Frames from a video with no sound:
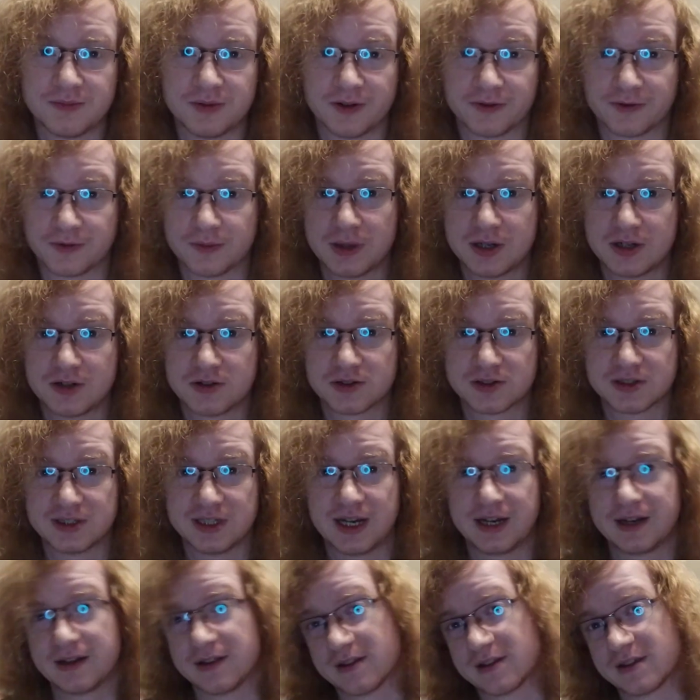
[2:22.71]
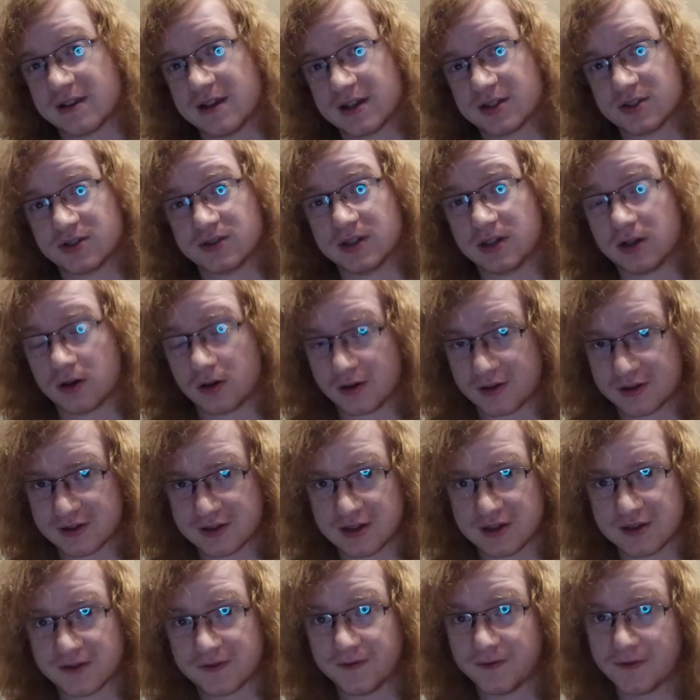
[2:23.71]
but from my understanding, this is actually an Arc
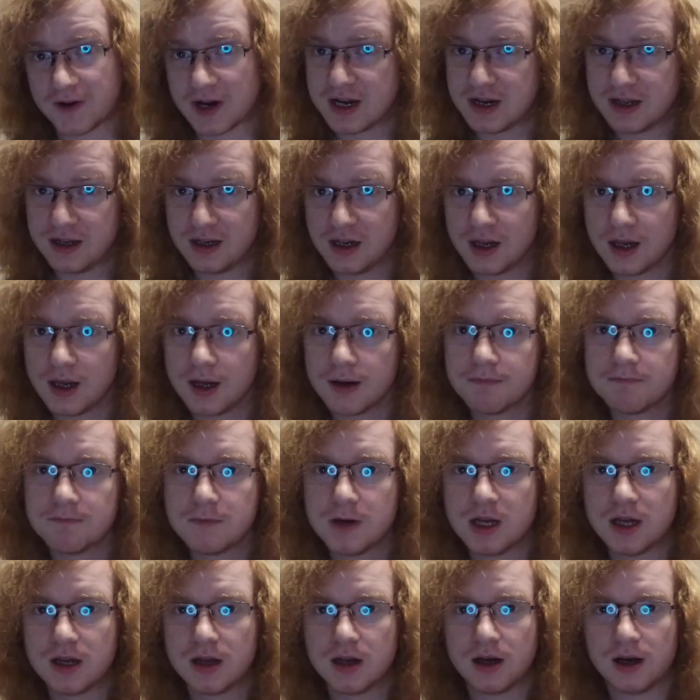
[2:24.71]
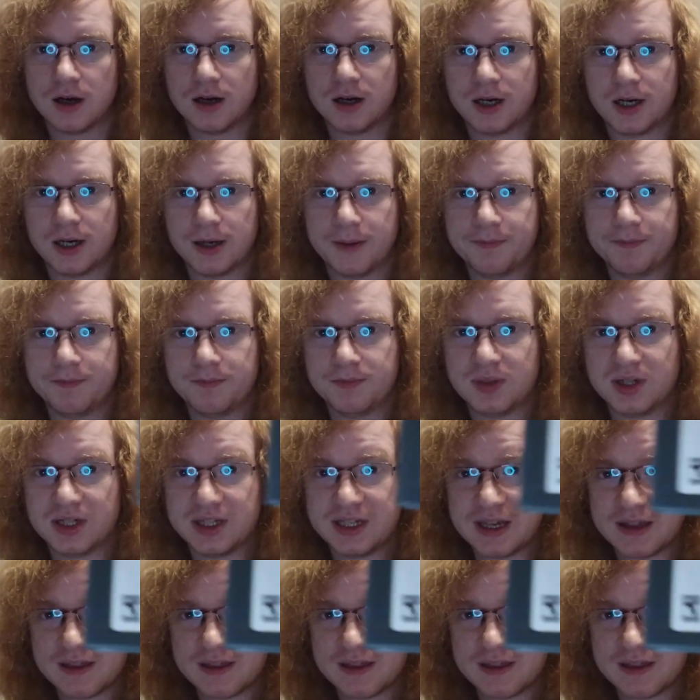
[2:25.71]
Sys fighting game. But